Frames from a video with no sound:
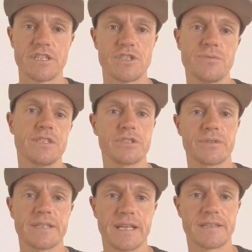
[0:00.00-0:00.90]
tissue
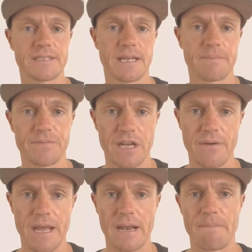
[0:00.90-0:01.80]
injury that
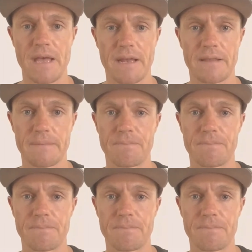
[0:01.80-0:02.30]
are out and about